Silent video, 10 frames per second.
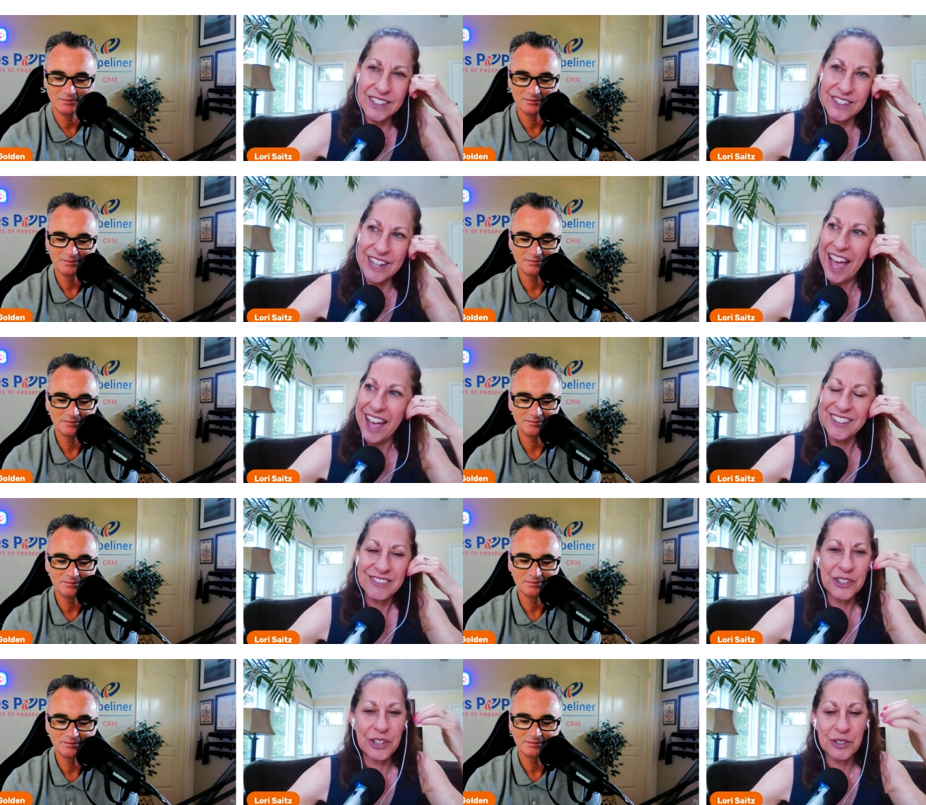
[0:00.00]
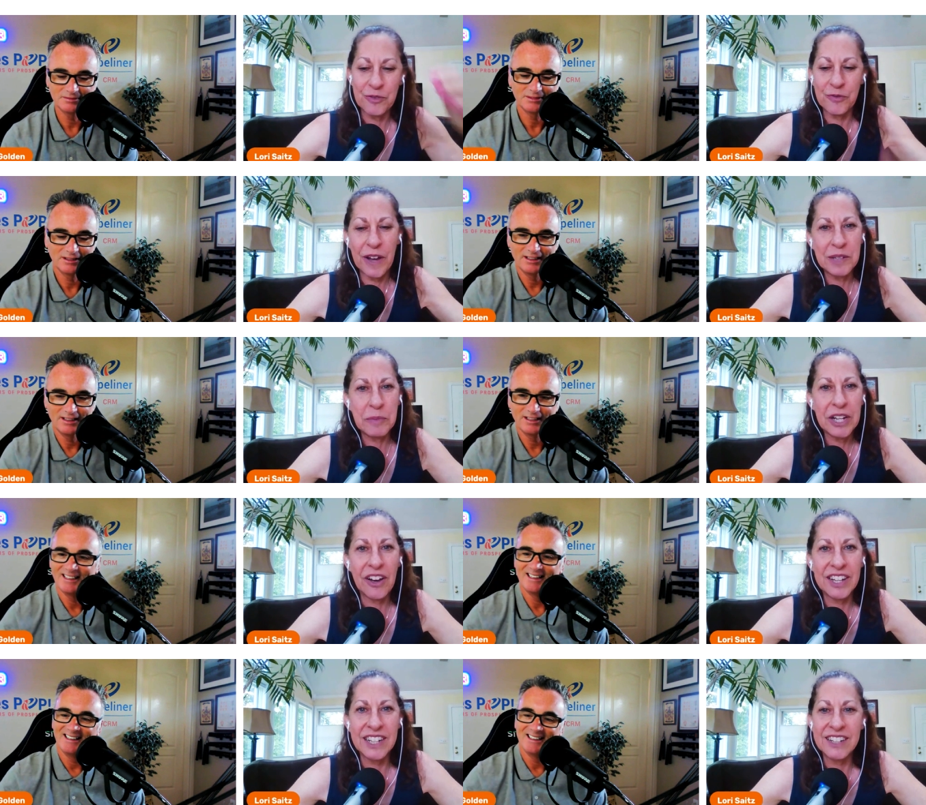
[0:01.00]
Speaker 1: yeah, you can find me
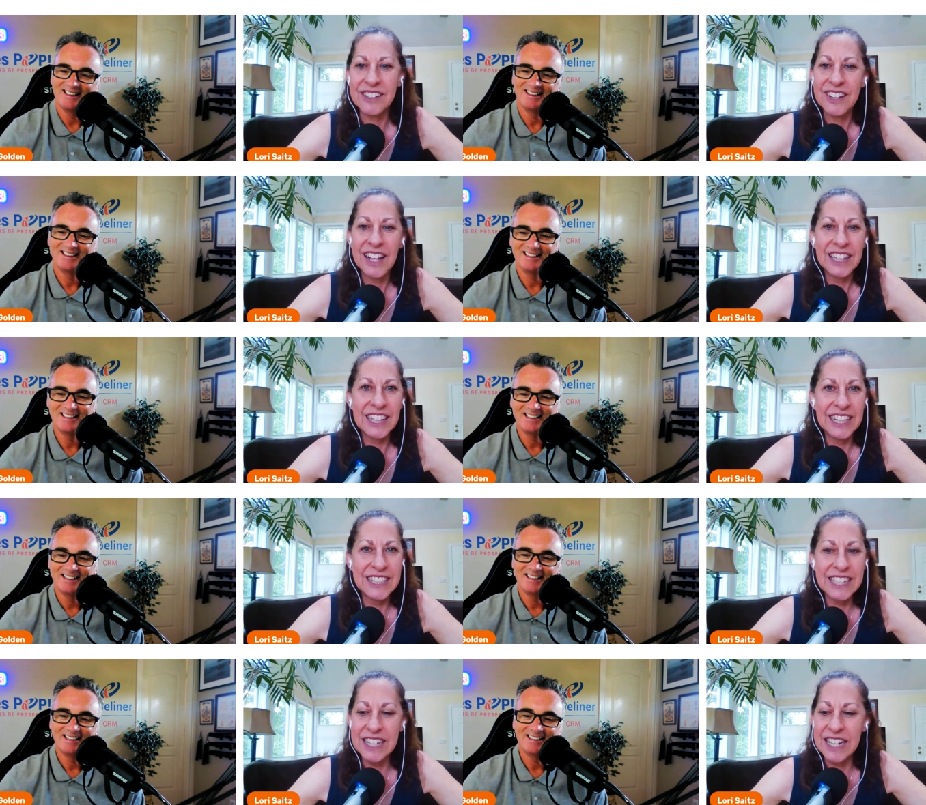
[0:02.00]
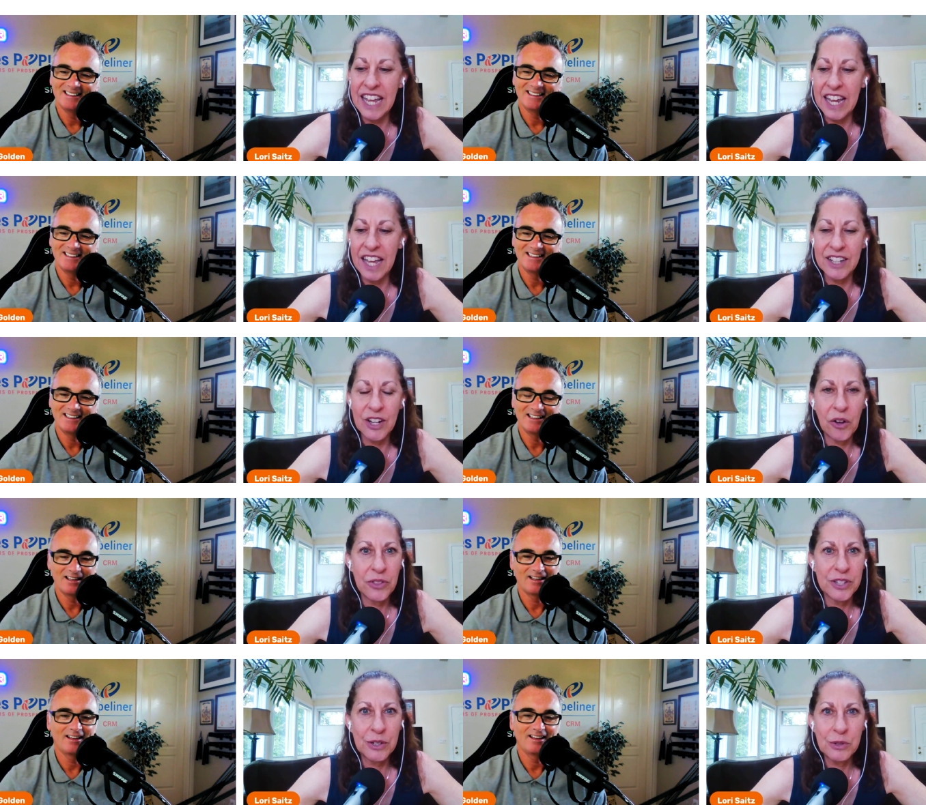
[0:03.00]
on LinkedIn and all
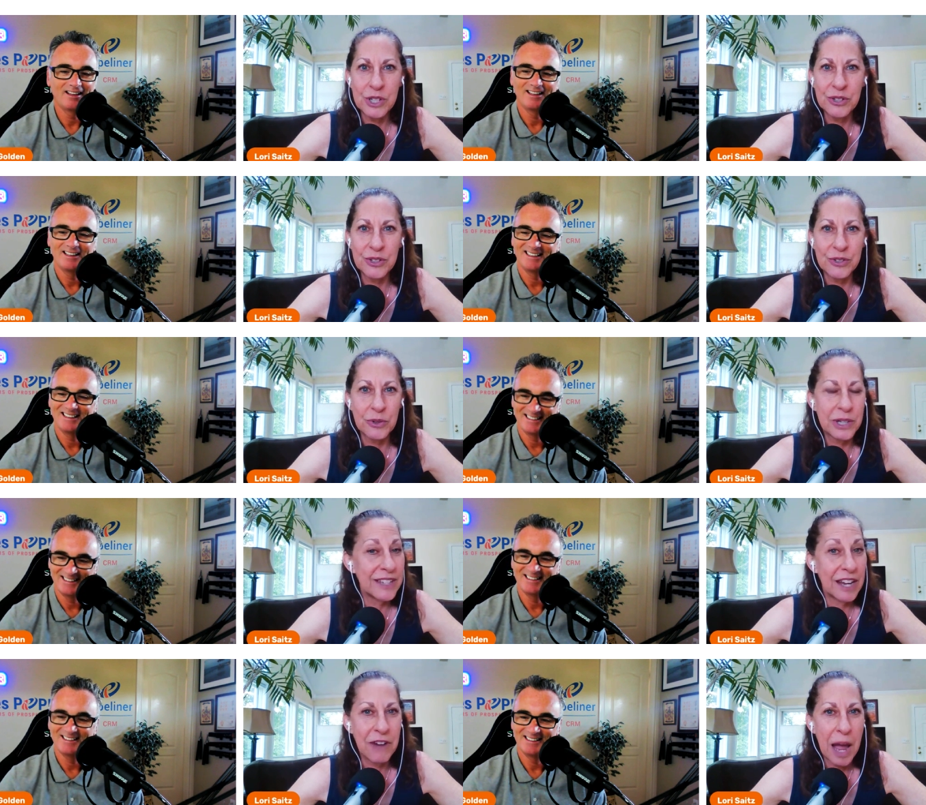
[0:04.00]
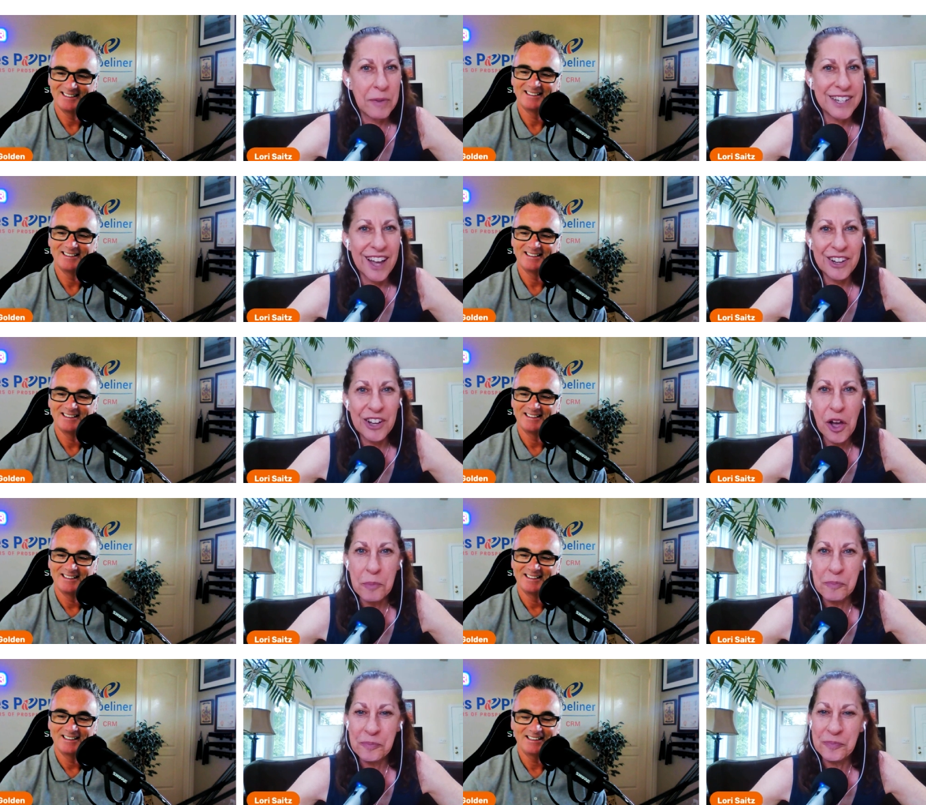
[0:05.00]
the socials or
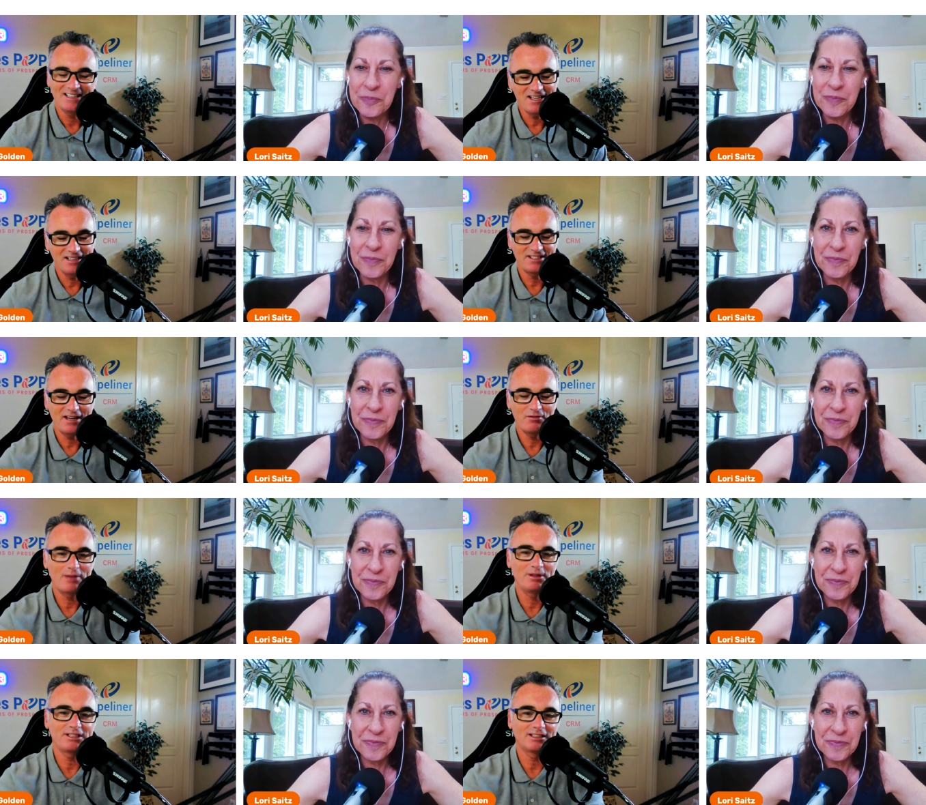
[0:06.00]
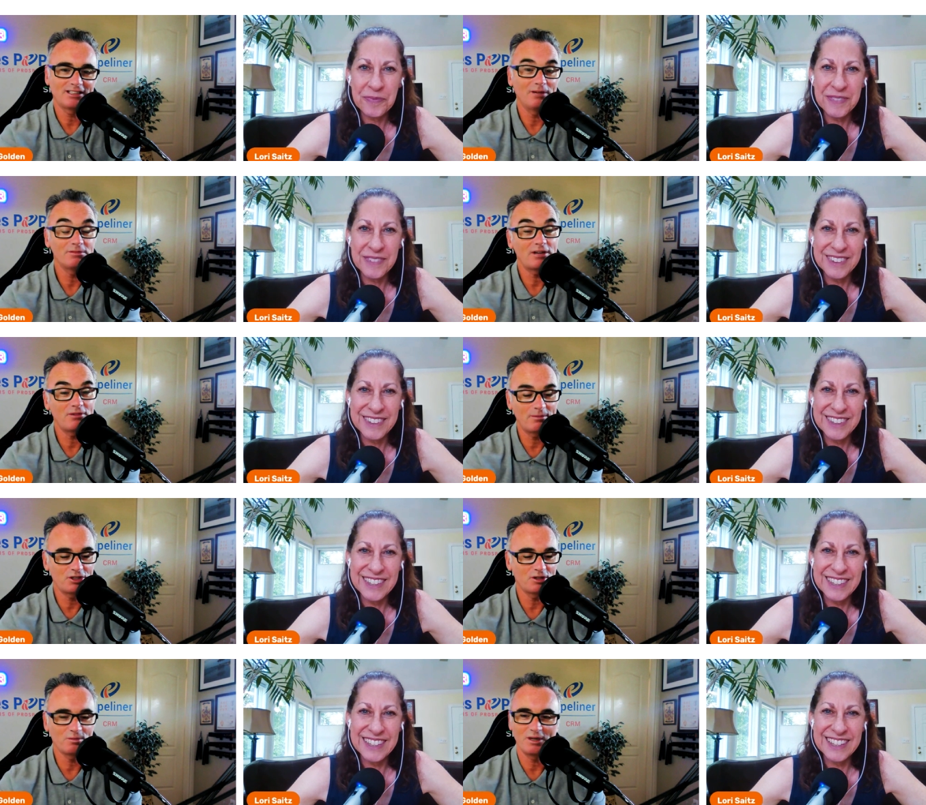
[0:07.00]
zenrabbit.com.
Speaker 2: Yeah, zenrabbit.com. Zenrabbit
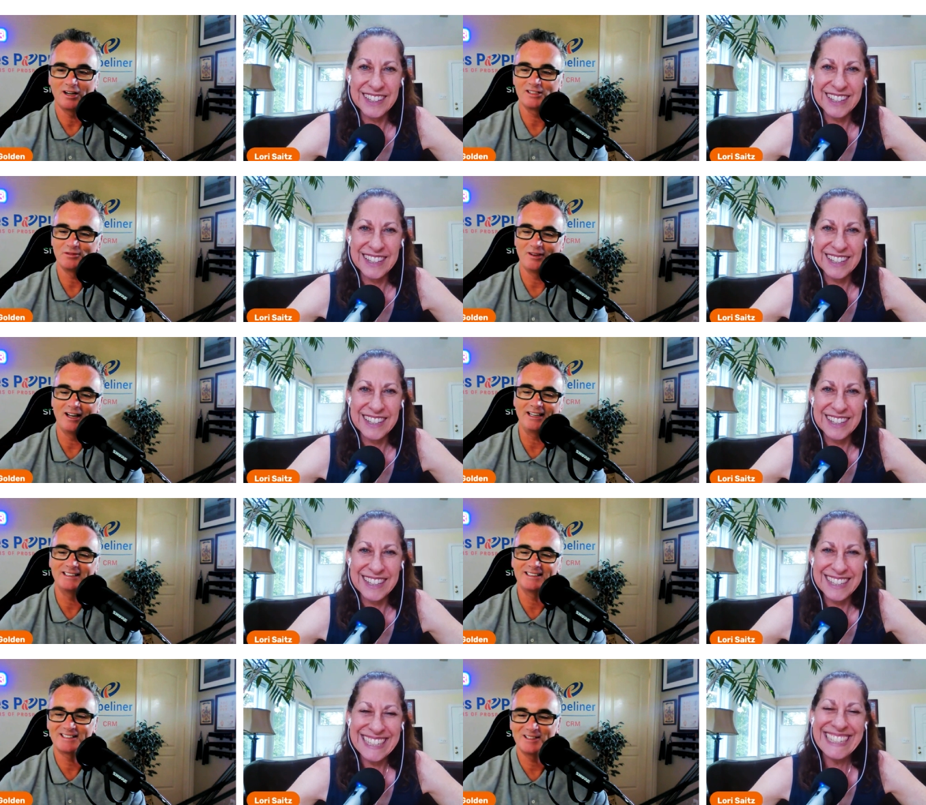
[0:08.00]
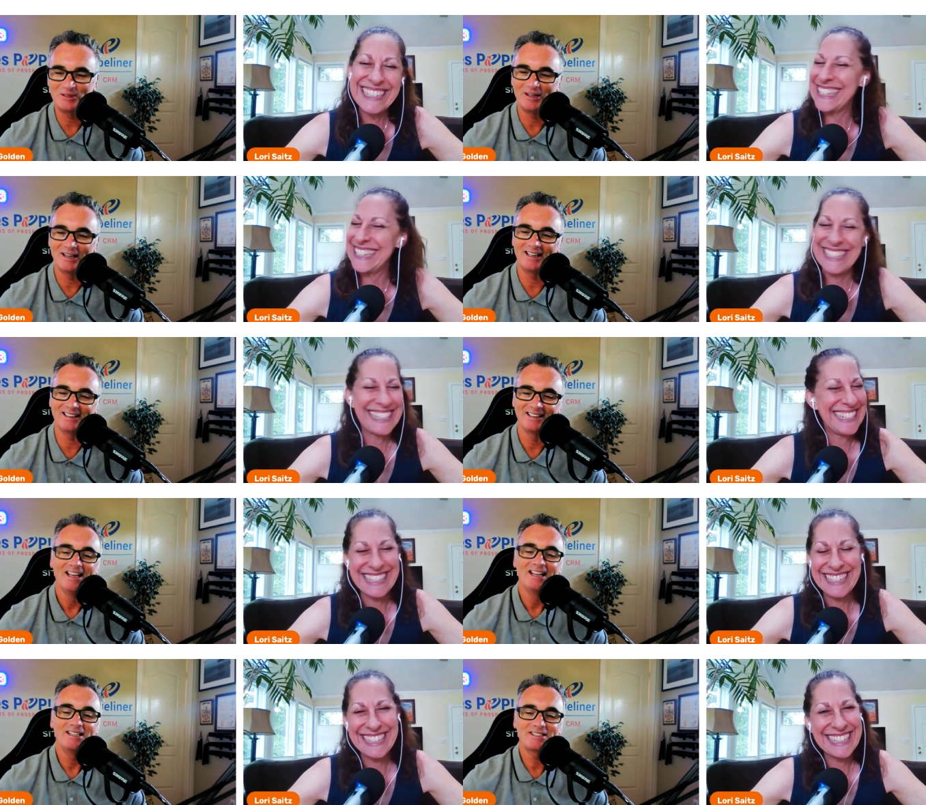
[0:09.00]
shouldn't be hard to find. So uh,
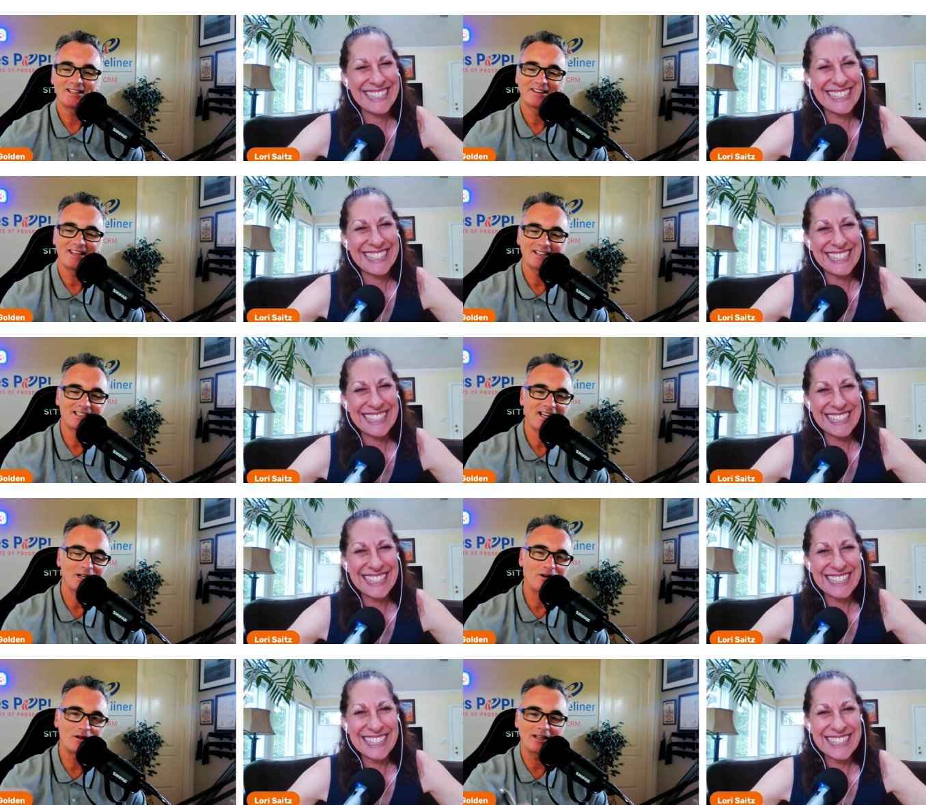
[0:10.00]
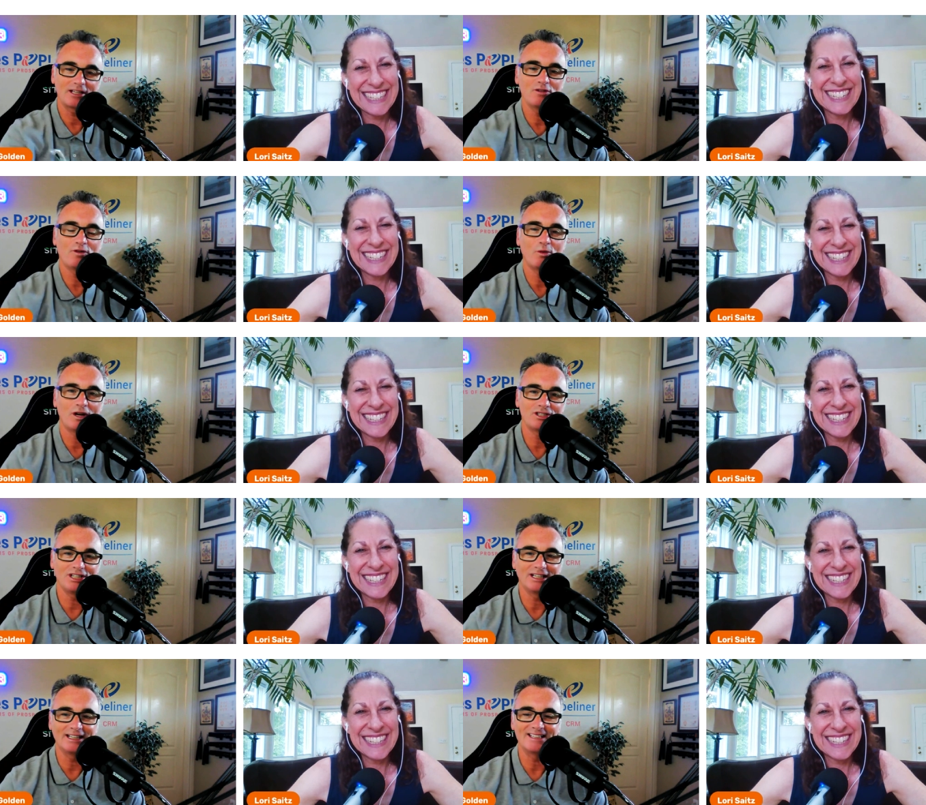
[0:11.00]
listen, thanks again, Lori. Thank you for watching and